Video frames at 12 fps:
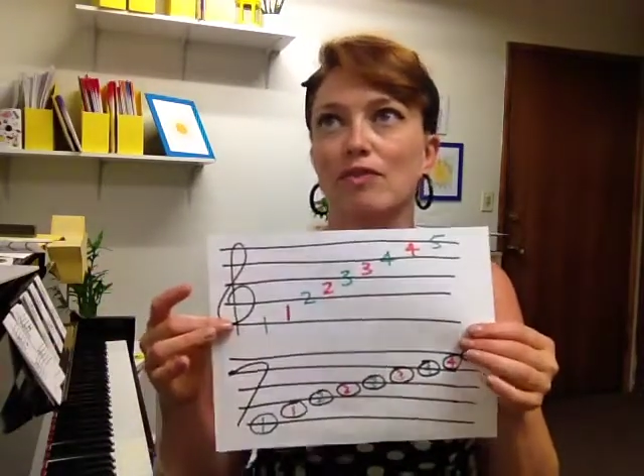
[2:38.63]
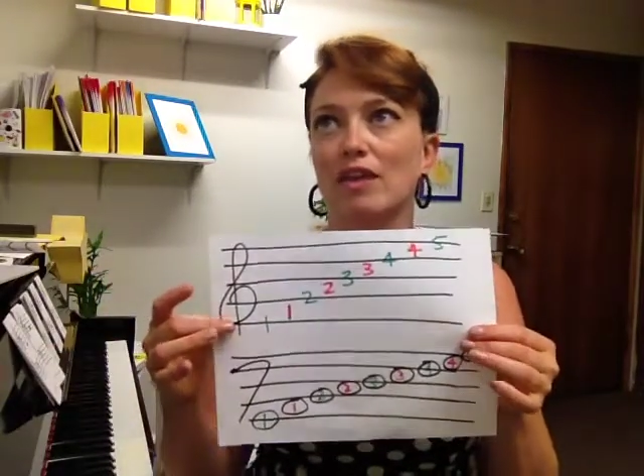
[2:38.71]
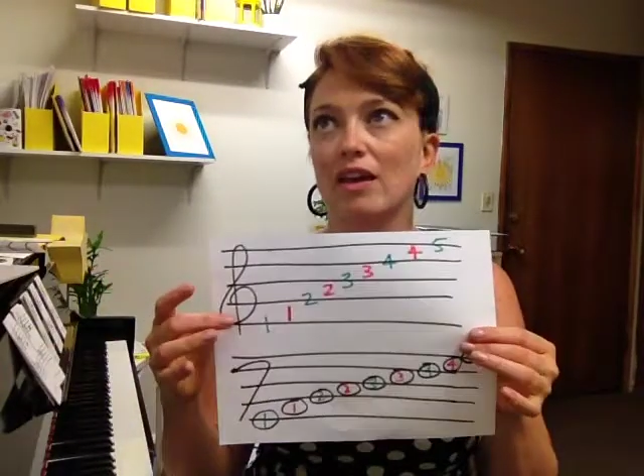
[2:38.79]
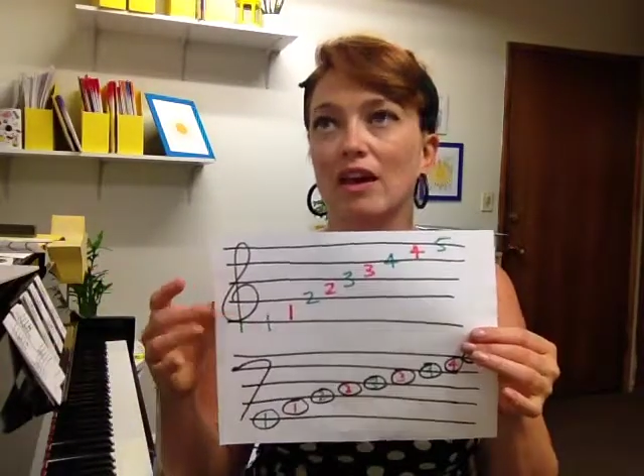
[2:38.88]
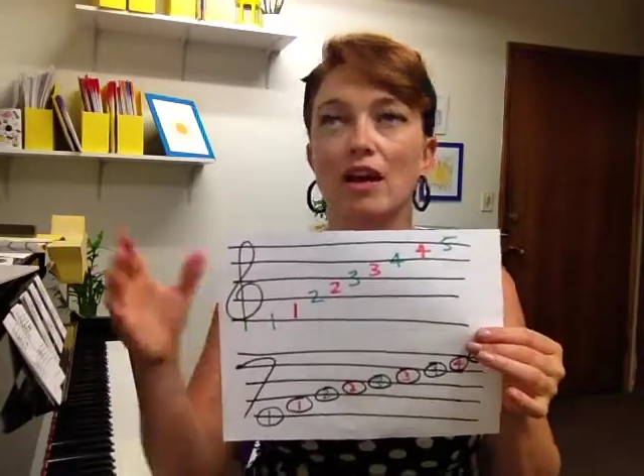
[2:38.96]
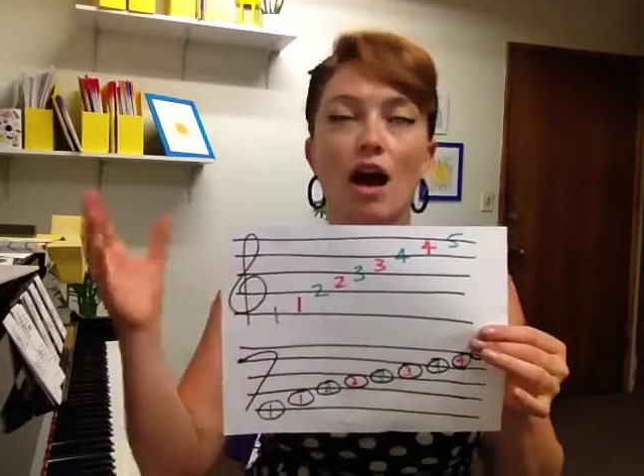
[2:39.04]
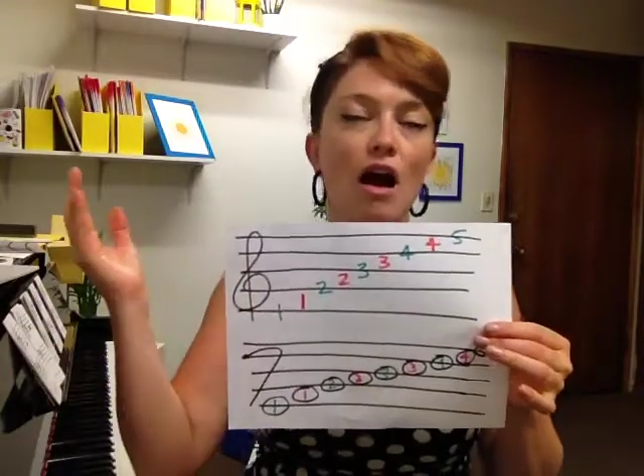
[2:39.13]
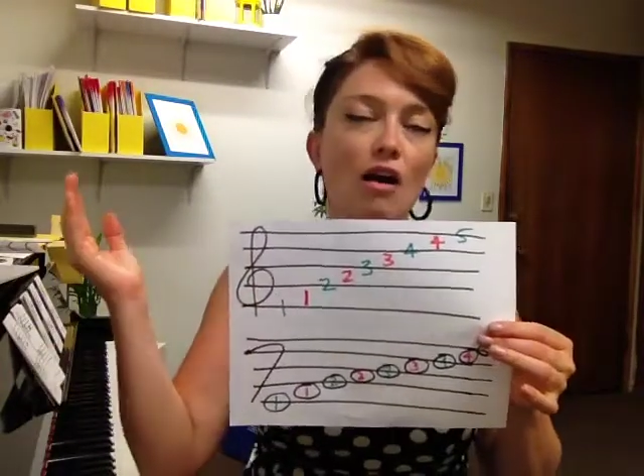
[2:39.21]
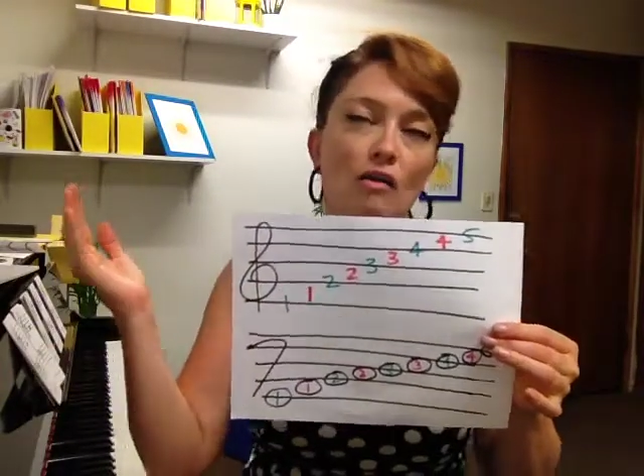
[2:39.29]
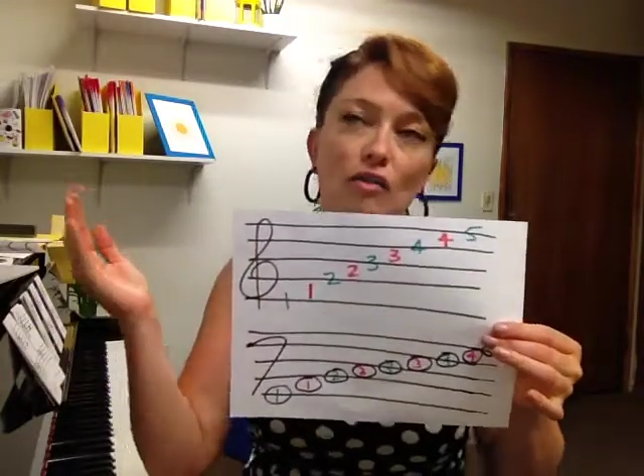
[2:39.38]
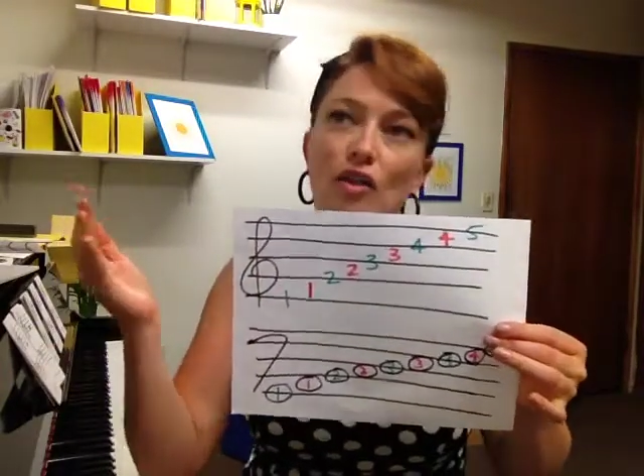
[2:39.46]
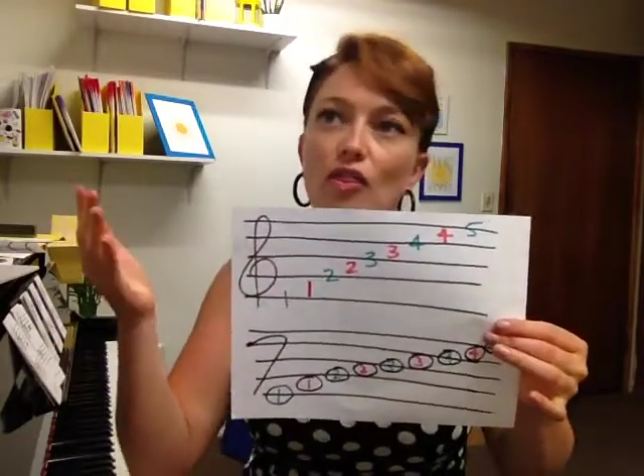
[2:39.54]
thinking,
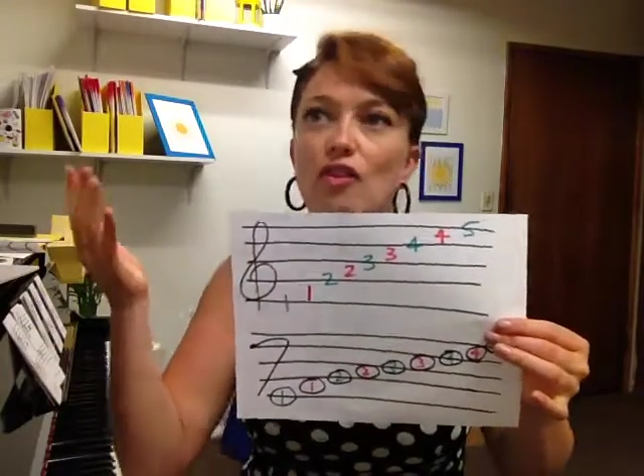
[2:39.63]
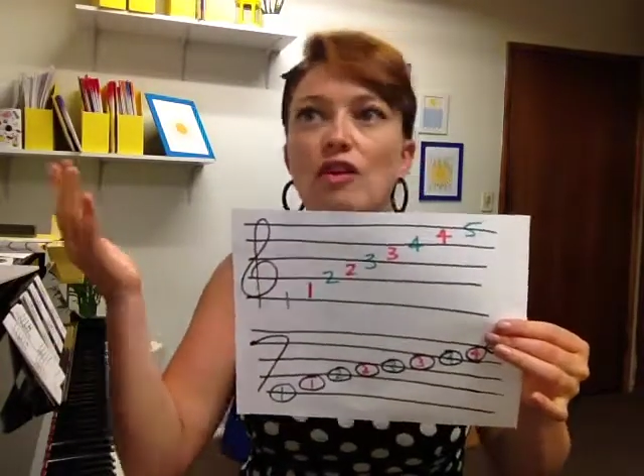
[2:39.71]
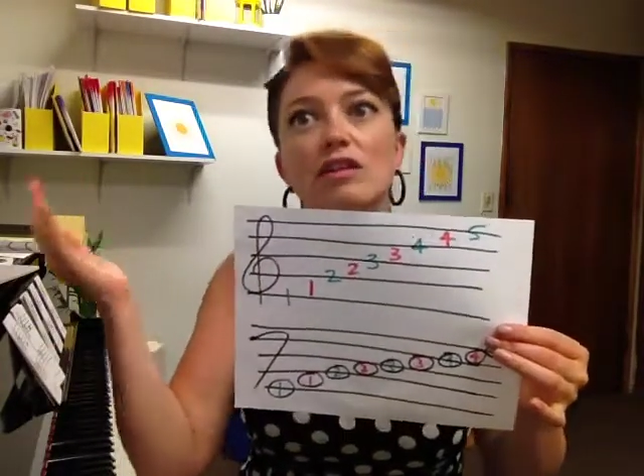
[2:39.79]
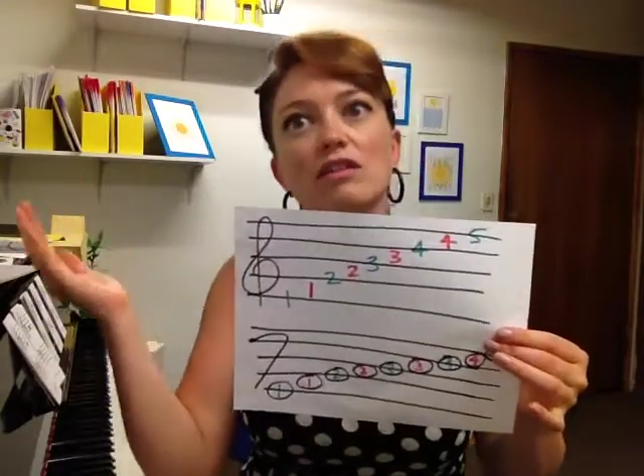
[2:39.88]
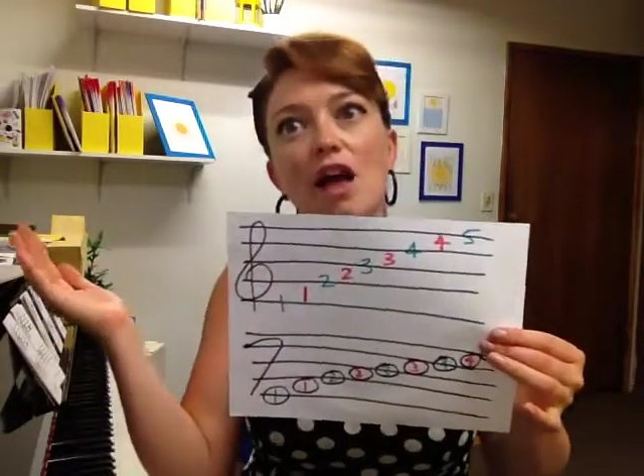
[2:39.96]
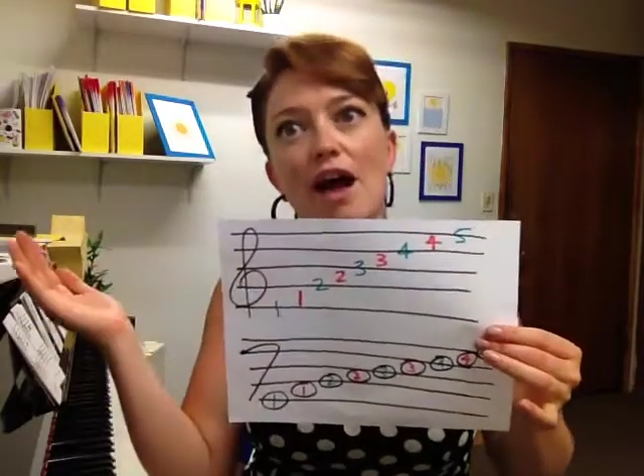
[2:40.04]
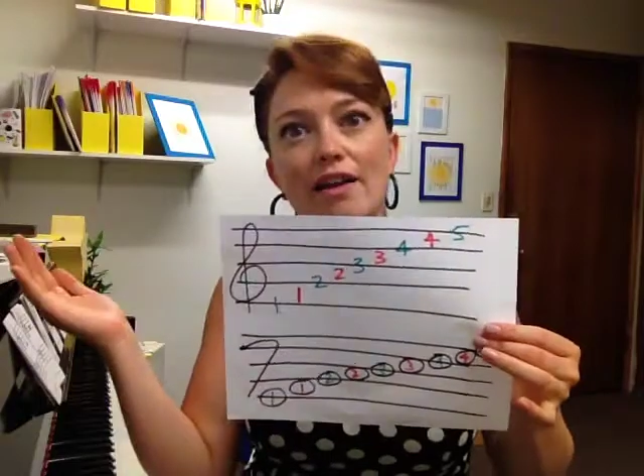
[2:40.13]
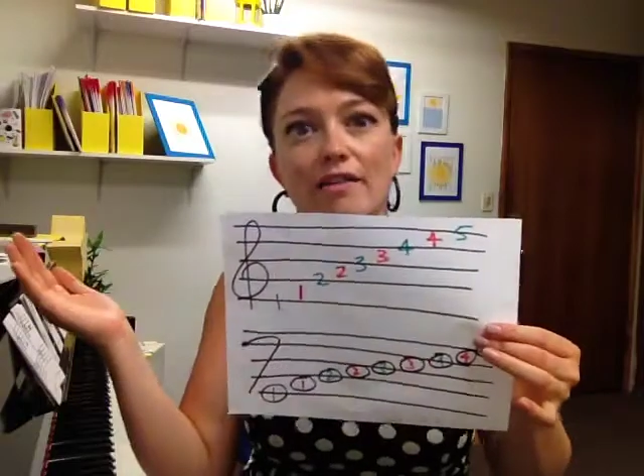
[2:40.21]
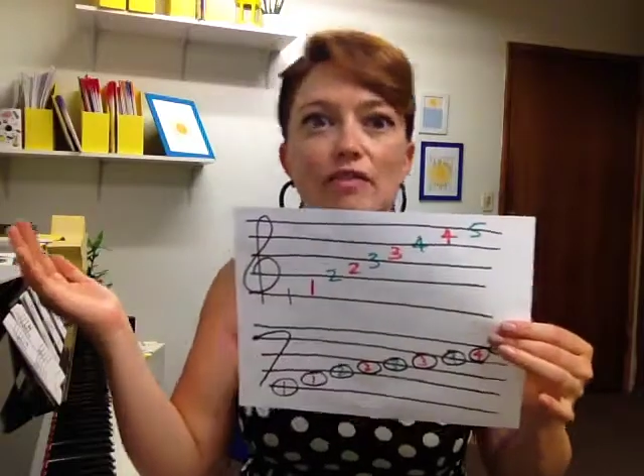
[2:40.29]
oh, the third line